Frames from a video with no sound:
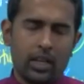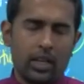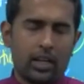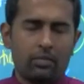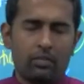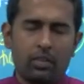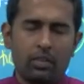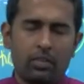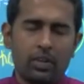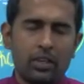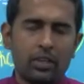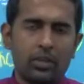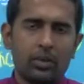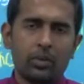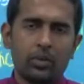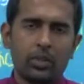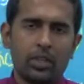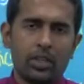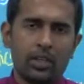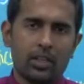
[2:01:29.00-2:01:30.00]
and we will
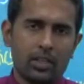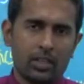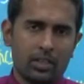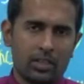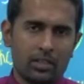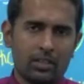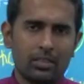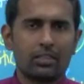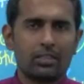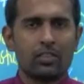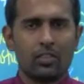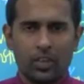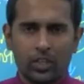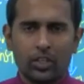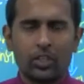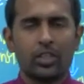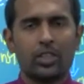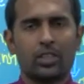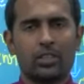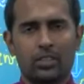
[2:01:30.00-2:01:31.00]
do the
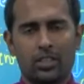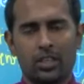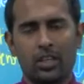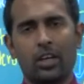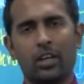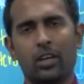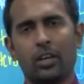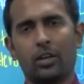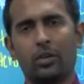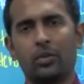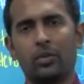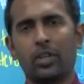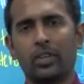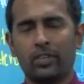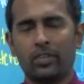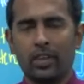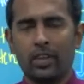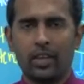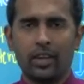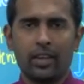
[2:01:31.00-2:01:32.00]
questions related to
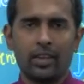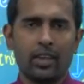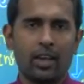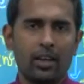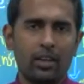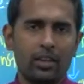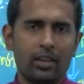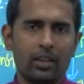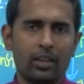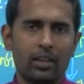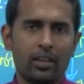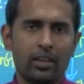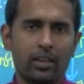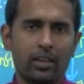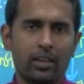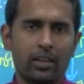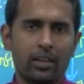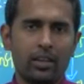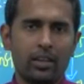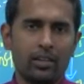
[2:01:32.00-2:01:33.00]
this area
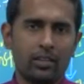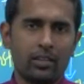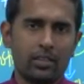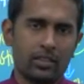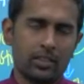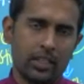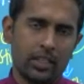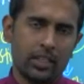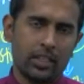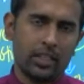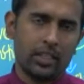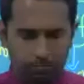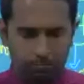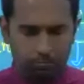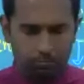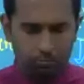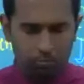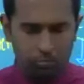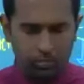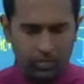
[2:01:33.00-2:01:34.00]
next week.
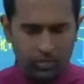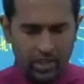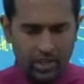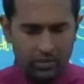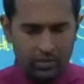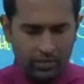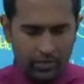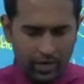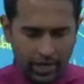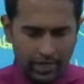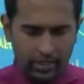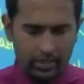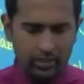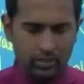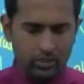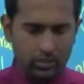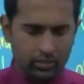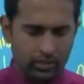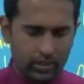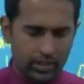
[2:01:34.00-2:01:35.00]
Okay,
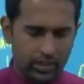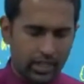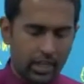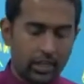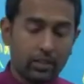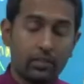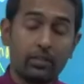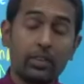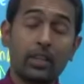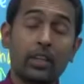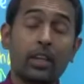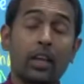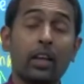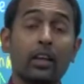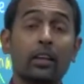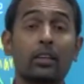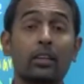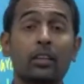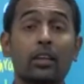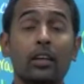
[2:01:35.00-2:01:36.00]
right. So
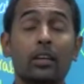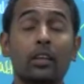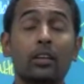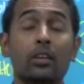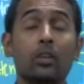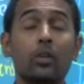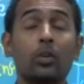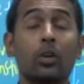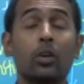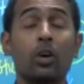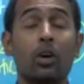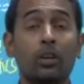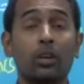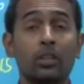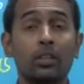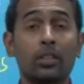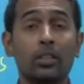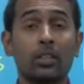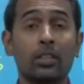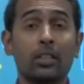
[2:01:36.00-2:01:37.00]
with that, we can
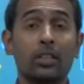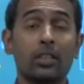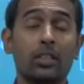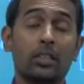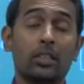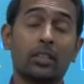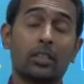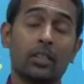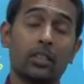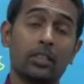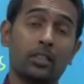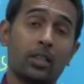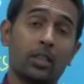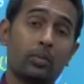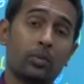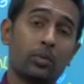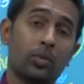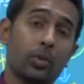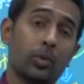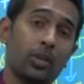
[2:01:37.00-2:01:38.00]
conclude on
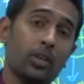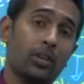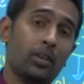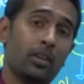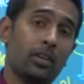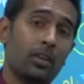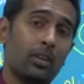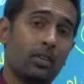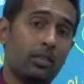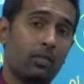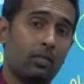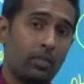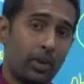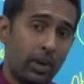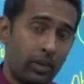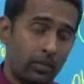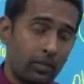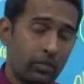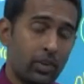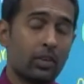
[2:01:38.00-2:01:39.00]
conceptual
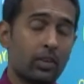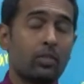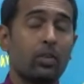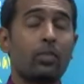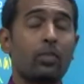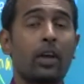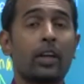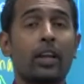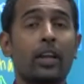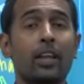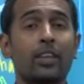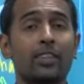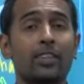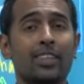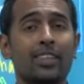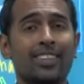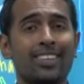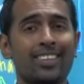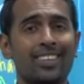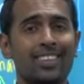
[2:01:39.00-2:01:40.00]
framework for
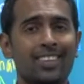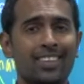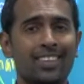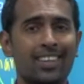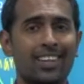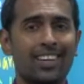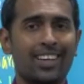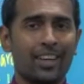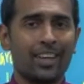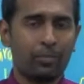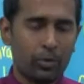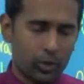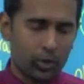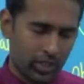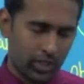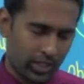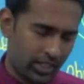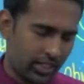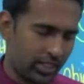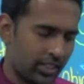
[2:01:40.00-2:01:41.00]
financial
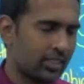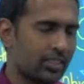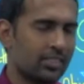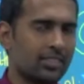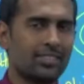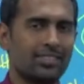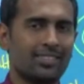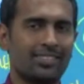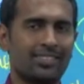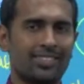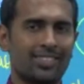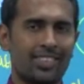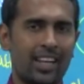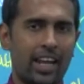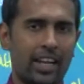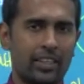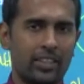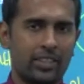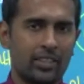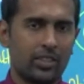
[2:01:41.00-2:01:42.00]
reporting. Right.
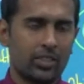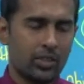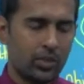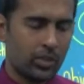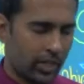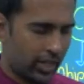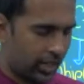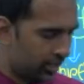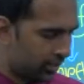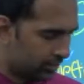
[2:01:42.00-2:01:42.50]
Okay.